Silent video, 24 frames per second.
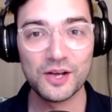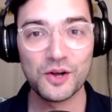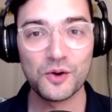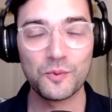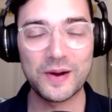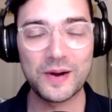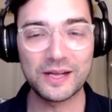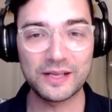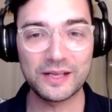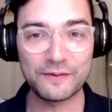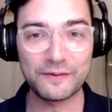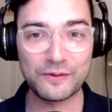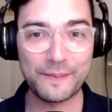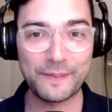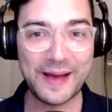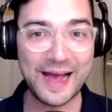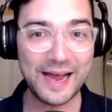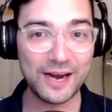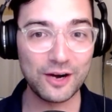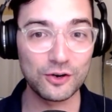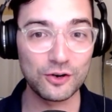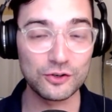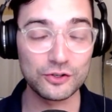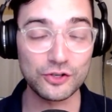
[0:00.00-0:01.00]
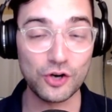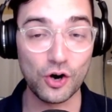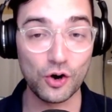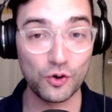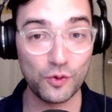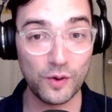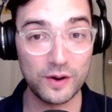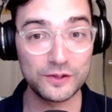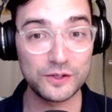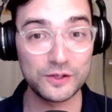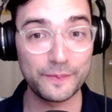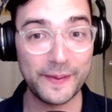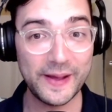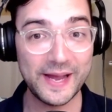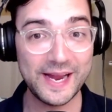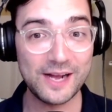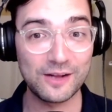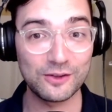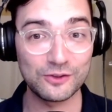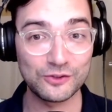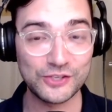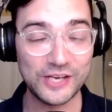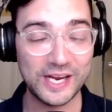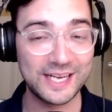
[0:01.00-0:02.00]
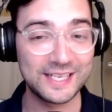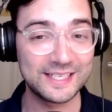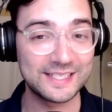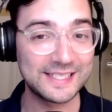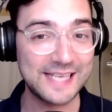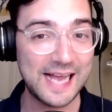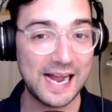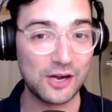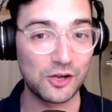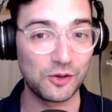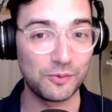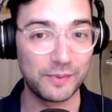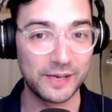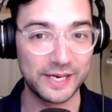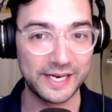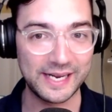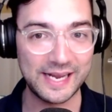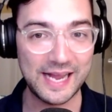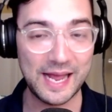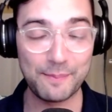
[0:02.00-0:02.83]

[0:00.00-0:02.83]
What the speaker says: Well, if the Packers are going to pay Elgton Jenkins tackle money,